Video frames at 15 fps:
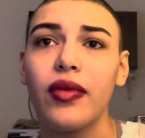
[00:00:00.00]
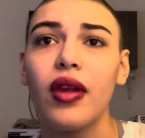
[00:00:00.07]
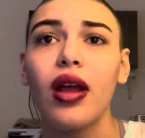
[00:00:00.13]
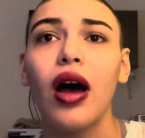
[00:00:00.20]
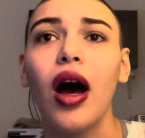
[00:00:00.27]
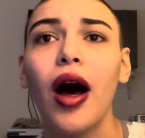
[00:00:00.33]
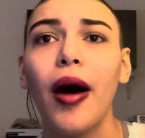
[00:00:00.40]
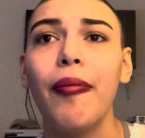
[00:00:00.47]

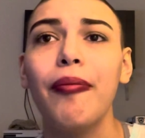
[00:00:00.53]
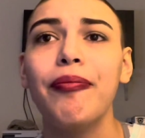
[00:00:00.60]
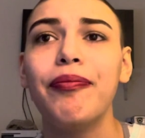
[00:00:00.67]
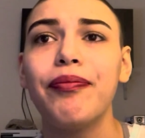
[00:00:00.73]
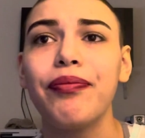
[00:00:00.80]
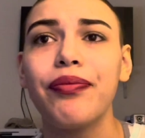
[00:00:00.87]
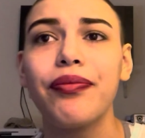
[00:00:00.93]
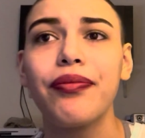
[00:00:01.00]

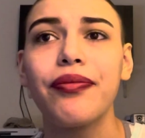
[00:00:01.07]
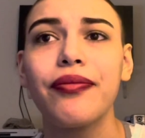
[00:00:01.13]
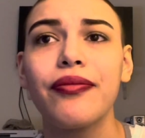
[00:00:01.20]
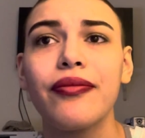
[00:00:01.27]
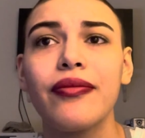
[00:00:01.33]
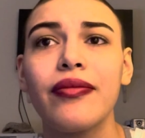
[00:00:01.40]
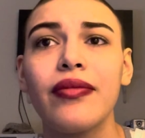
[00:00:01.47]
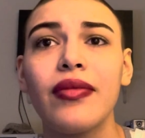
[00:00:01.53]

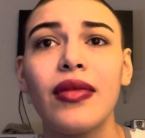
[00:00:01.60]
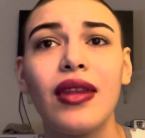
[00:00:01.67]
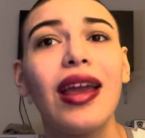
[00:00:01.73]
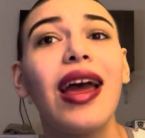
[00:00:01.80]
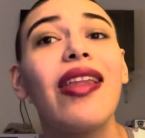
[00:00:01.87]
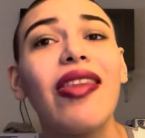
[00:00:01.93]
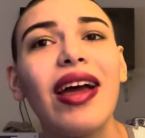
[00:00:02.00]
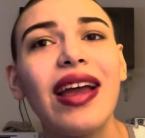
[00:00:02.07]

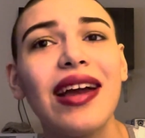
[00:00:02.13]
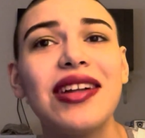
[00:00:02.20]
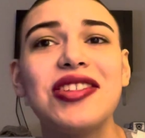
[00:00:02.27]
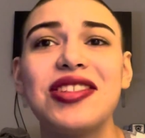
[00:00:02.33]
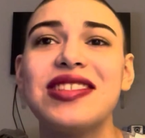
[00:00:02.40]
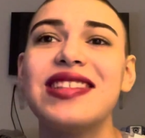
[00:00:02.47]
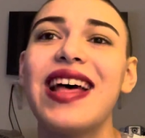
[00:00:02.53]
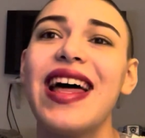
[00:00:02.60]
Yeah, like I
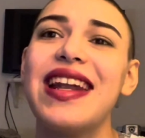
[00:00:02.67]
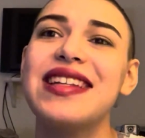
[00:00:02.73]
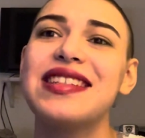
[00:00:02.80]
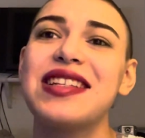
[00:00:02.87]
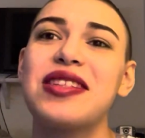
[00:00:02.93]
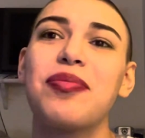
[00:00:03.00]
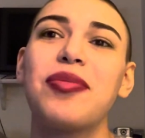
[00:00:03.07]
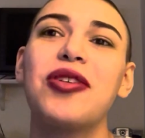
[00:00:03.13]
just said, it
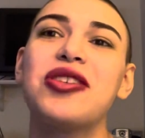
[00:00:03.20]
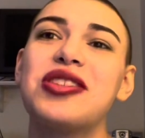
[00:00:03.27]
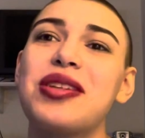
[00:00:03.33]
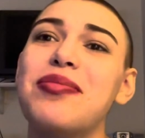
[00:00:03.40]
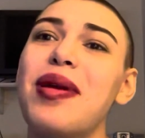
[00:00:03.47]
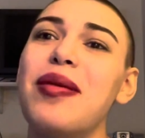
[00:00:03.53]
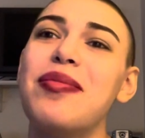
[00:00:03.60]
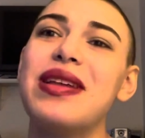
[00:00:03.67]
says the person
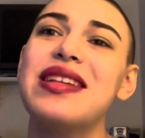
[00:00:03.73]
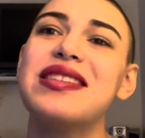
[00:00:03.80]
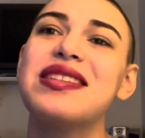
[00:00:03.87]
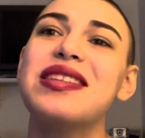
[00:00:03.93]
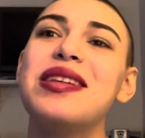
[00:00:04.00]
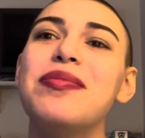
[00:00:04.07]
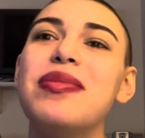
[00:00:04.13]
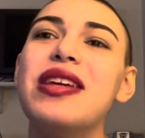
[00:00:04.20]
may be
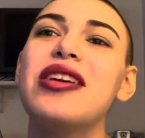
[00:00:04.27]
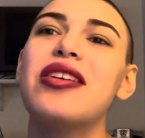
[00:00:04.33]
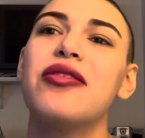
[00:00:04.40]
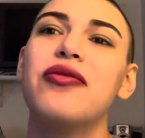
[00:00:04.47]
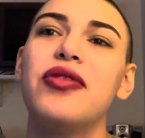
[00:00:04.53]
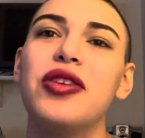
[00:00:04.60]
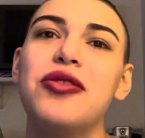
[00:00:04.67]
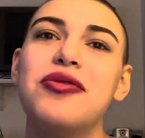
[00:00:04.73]
sleepy,
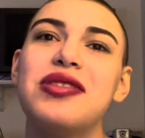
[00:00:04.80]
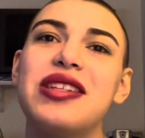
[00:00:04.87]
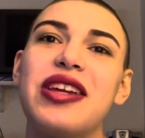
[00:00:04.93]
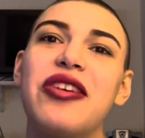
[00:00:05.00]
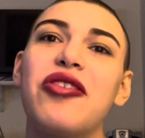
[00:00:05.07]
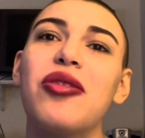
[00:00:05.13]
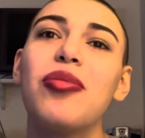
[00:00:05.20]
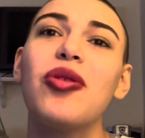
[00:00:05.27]
confused,
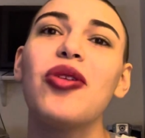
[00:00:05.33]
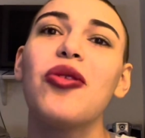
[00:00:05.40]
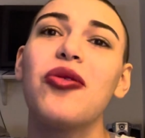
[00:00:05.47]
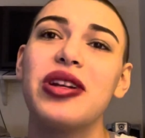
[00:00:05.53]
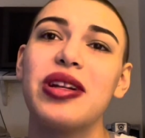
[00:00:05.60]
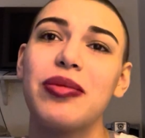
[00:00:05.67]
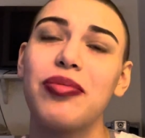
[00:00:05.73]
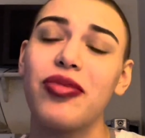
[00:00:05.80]
irritable, or
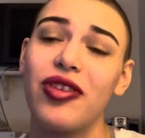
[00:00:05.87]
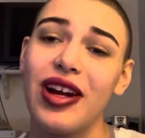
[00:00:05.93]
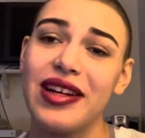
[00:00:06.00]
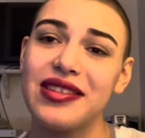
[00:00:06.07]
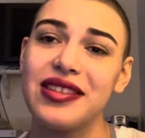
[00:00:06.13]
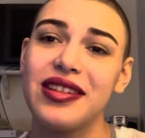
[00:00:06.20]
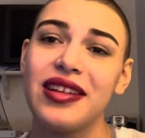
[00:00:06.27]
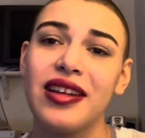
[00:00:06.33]

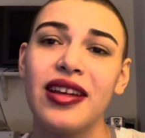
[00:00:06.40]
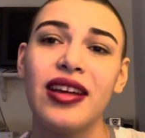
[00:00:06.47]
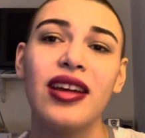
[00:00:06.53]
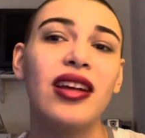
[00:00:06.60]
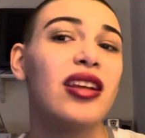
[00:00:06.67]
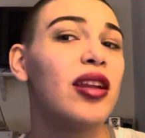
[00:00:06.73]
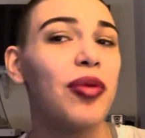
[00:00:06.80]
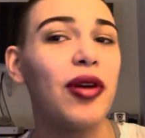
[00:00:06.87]
depressed.
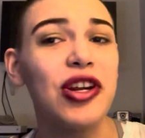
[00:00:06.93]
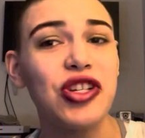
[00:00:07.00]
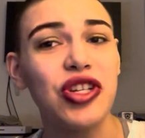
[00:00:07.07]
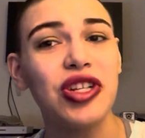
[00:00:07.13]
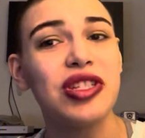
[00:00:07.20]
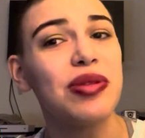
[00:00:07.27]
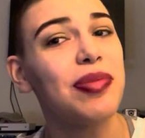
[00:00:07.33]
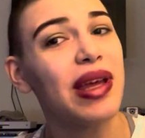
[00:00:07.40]
Depression
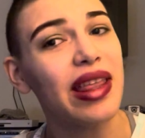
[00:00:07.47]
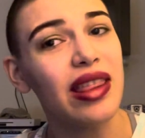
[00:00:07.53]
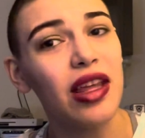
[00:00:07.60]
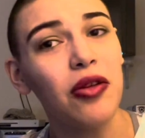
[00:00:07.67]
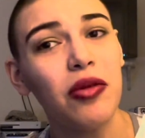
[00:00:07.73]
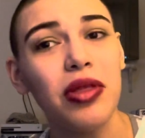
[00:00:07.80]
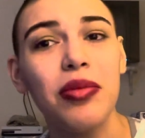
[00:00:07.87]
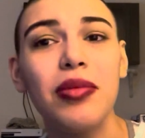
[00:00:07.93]
is a big thing
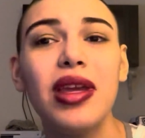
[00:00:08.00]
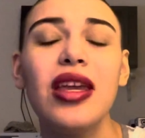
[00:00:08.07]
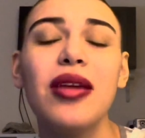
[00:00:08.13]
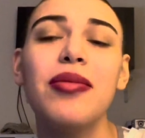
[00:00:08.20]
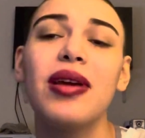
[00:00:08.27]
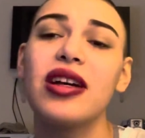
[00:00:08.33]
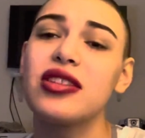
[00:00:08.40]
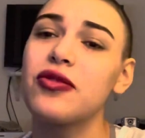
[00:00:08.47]
with me
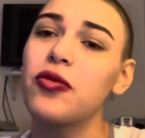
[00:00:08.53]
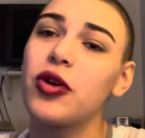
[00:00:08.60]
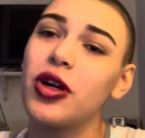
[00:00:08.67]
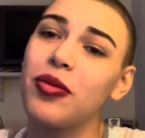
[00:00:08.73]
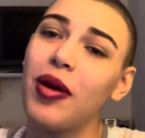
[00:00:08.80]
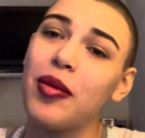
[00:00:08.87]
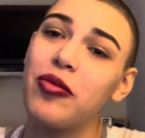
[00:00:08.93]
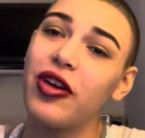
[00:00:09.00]
because of where in
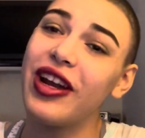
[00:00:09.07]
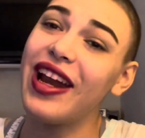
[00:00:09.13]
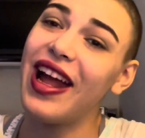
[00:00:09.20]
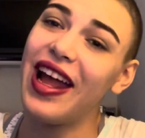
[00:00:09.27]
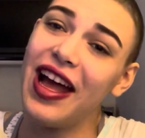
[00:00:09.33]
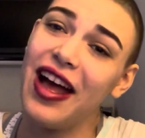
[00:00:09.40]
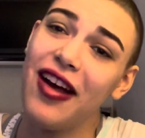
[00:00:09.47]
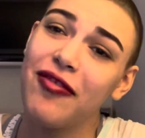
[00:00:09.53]
my brain I
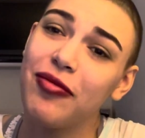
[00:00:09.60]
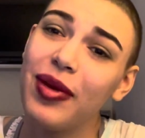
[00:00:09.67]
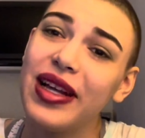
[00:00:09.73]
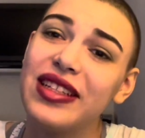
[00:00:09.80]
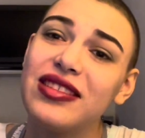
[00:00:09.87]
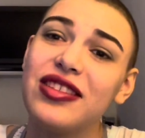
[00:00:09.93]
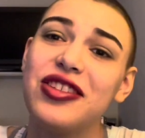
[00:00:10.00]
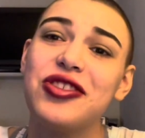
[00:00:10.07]
have my
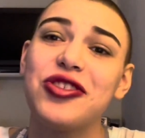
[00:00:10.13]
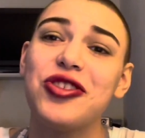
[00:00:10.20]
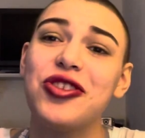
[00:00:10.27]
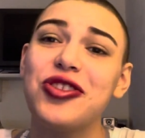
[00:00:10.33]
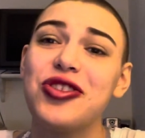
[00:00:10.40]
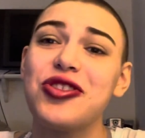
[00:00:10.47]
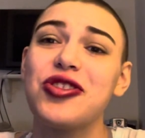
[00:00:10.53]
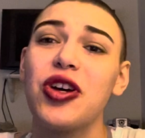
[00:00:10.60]

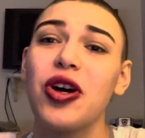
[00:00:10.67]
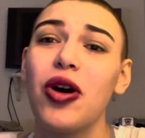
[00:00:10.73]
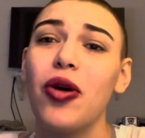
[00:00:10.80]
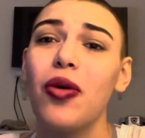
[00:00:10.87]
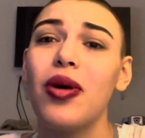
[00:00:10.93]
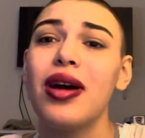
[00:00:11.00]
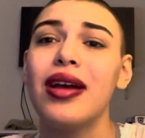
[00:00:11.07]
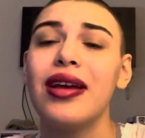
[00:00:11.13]
seizures,
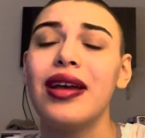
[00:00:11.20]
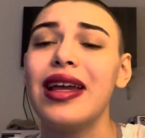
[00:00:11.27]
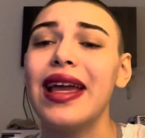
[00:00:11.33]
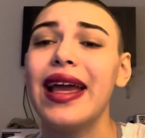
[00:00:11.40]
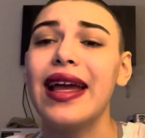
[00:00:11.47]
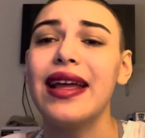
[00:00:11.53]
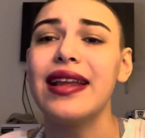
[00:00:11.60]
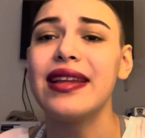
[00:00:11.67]
so
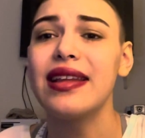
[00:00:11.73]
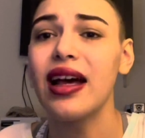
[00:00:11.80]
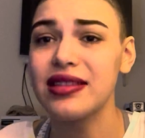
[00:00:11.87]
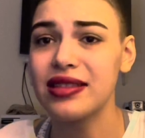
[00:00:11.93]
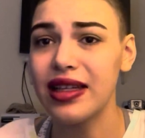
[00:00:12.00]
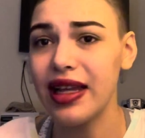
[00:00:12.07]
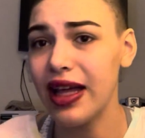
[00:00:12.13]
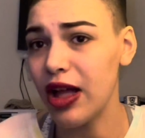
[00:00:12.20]
it
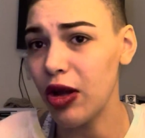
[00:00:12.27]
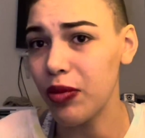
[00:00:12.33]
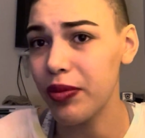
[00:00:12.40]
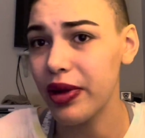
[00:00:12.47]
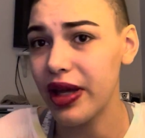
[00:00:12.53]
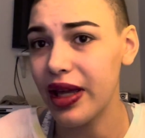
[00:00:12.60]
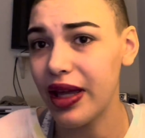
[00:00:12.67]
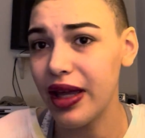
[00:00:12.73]
doesn't help.
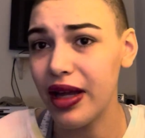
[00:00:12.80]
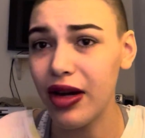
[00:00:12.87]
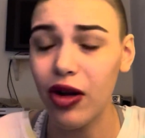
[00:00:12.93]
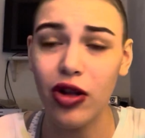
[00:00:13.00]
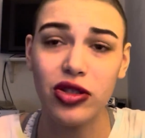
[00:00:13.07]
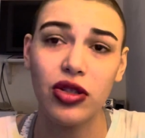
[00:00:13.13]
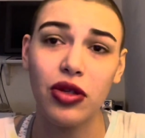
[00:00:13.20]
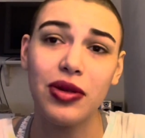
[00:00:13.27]
And it
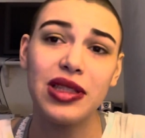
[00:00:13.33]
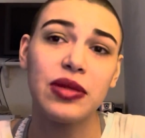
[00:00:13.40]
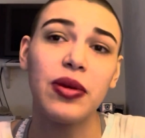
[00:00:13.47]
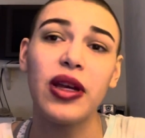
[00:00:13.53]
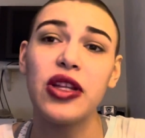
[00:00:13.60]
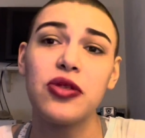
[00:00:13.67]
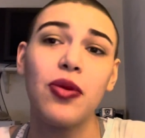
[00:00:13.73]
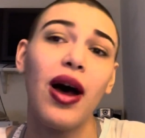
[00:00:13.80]
also
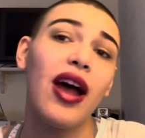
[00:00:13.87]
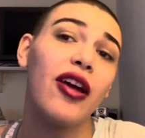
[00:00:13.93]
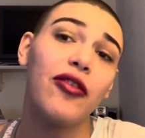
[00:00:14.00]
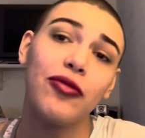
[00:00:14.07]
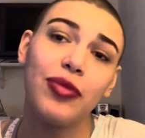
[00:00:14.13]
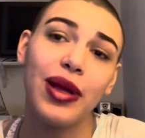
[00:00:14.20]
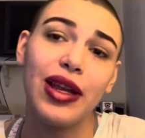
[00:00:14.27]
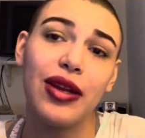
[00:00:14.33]
explains why
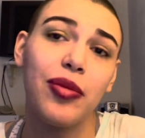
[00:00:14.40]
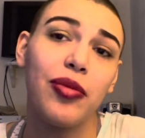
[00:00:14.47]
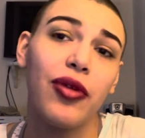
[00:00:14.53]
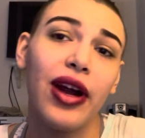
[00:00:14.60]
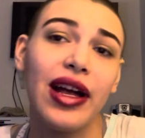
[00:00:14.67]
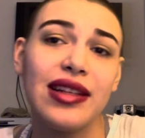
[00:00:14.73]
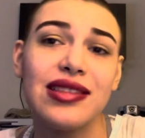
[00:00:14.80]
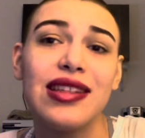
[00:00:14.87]
I've been
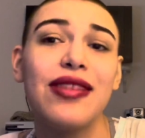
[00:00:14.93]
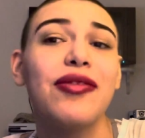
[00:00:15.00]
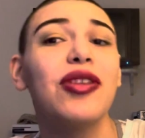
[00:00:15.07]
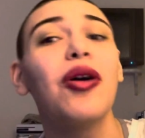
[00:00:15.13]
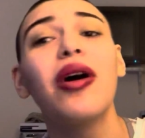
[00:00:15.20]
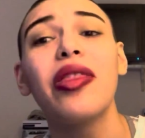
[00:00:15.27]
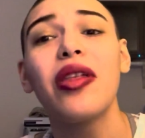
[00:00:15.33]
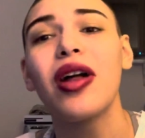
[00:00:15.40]
depressed, even though
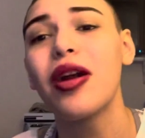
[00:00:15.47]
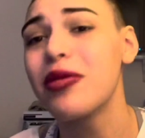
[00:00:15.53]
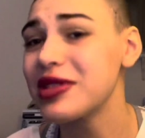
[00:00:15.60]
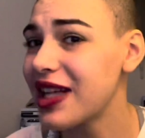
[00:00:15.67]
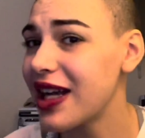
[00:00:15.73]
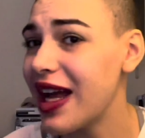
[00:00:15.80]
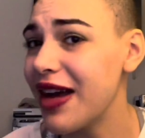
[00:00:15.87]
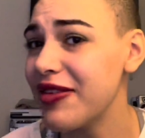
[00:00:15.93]
I thought I
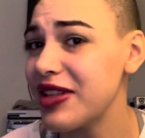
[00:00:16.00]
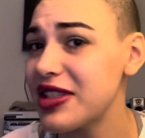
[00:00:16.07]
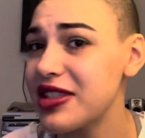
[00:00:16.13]
wasn't having